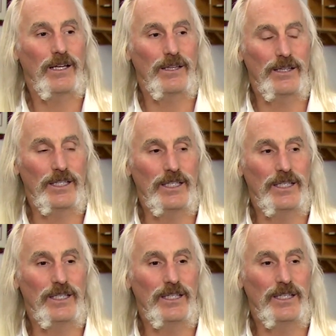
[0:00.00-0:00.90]

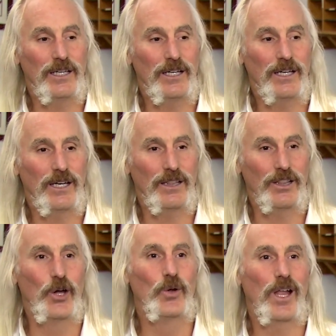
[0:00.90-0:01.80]
The
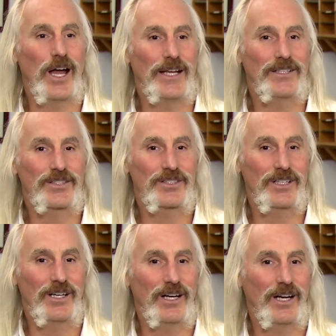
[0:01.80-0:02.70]
low lights,
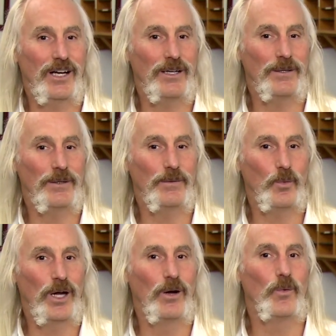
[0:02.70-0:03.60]

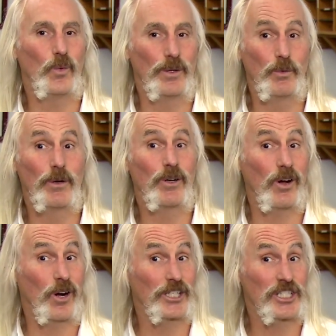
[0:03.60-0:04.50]
well, when we were in
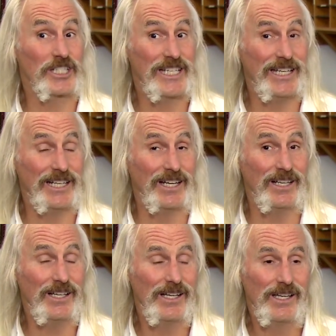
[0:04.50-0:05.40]

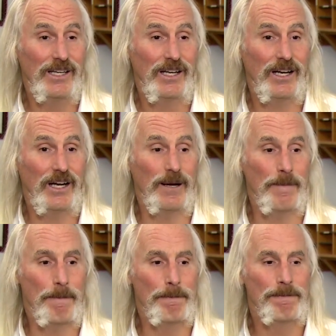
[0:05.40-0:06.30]
Argentina,
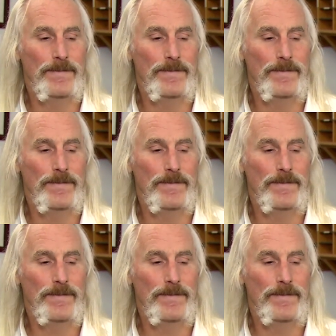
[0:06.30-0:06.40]
a